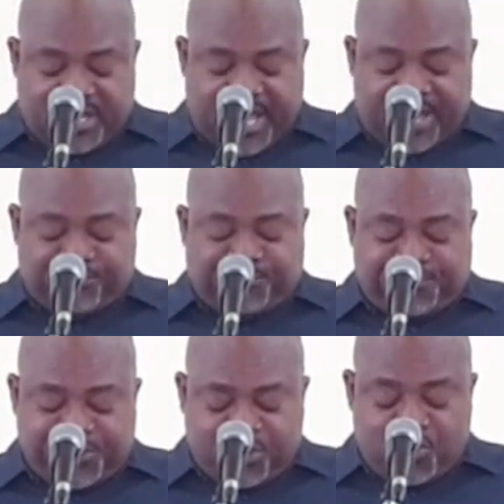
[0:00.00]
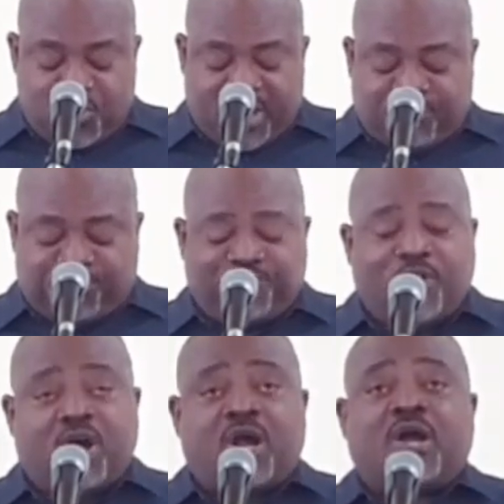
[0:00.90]
and few and
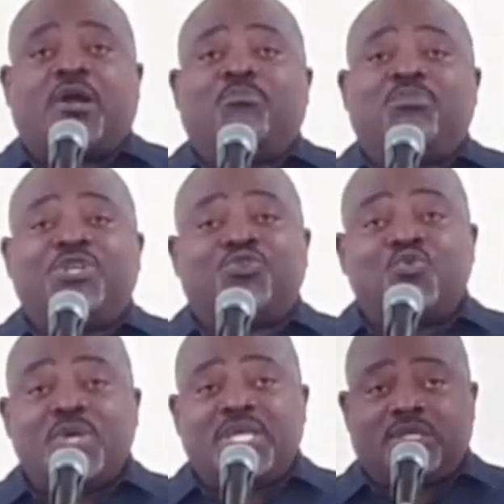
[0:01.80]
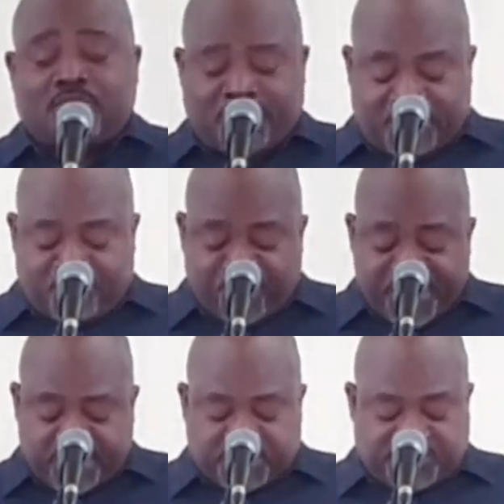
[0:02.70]
far between my
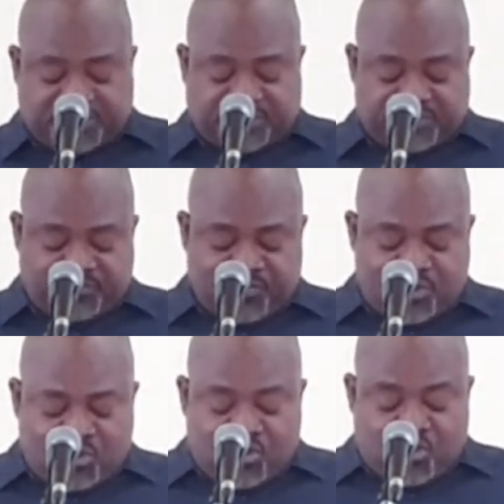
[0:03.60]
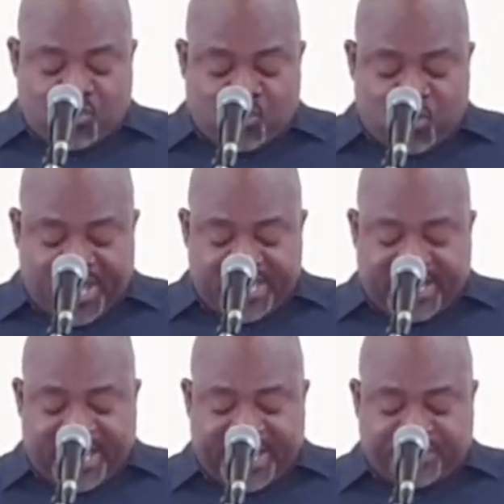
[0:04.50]
prayers, why
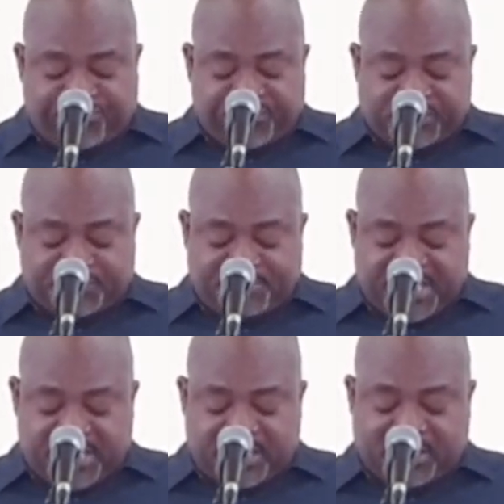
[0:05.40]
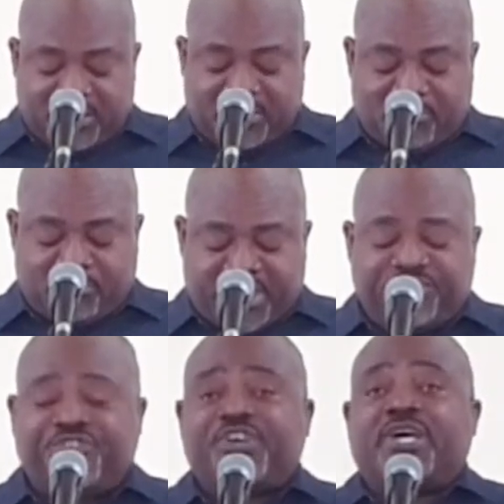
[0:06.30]
anxious be, my
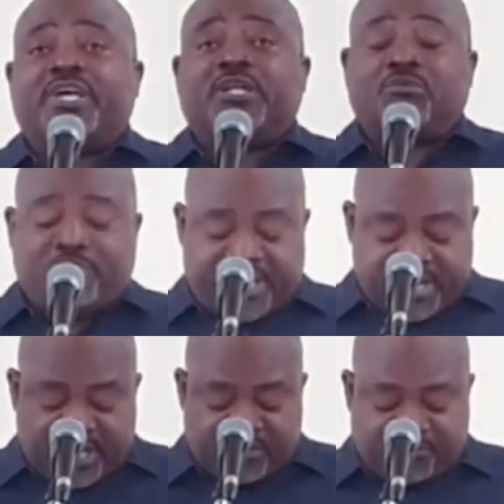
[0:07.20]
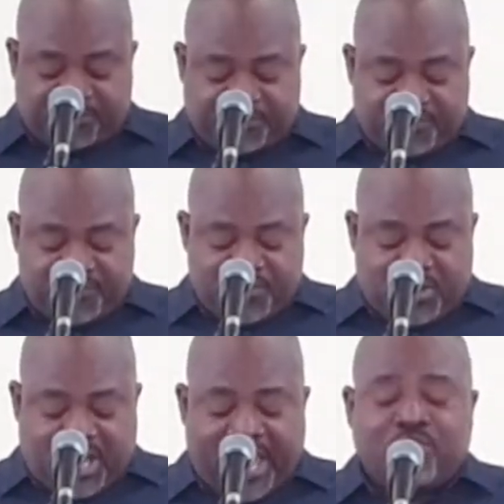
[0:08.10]
child, my love?
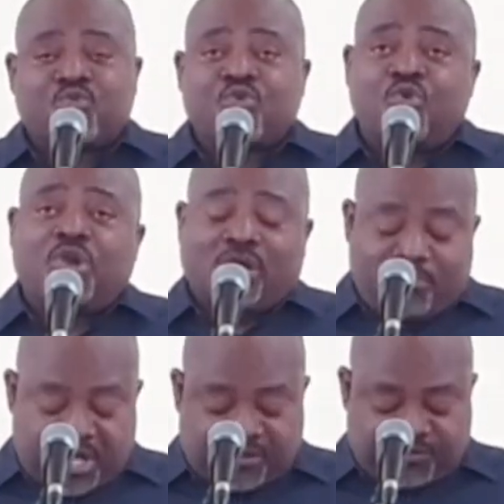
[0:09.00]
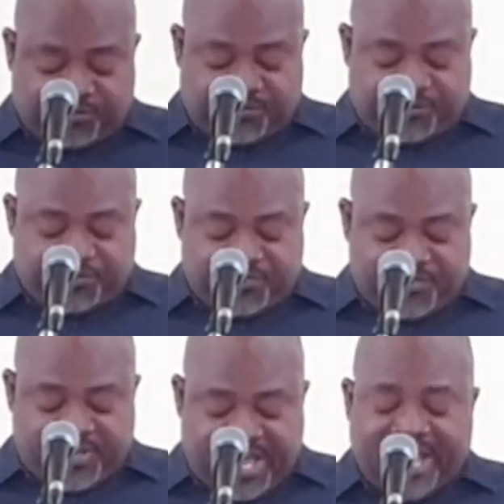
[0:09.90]
I rule above
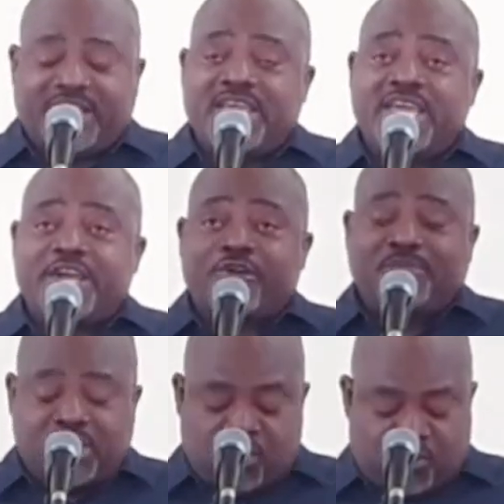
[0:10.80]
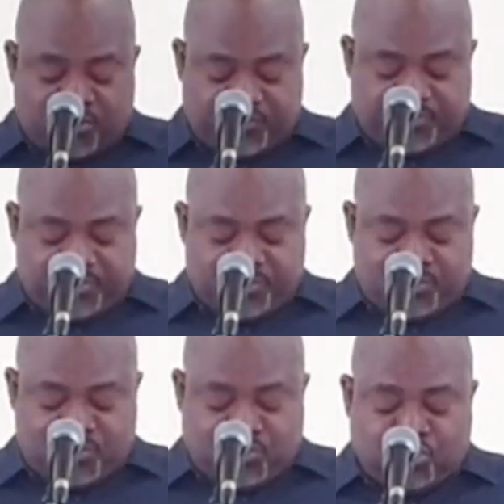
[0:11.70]
and here below.
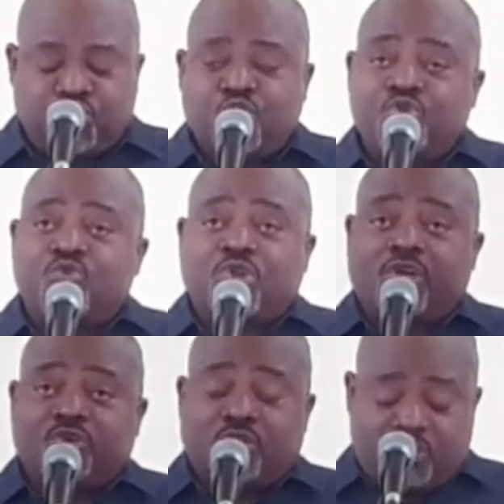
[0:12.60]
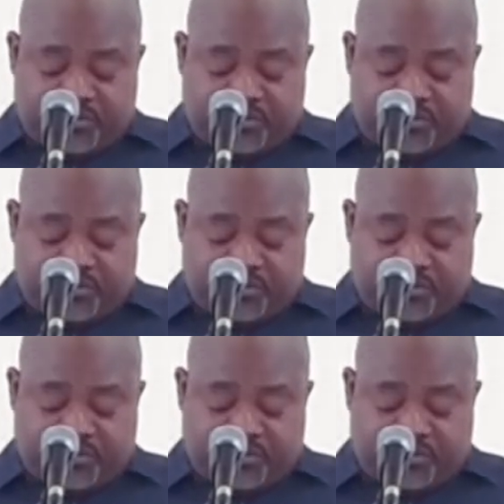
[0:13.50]
Do you not know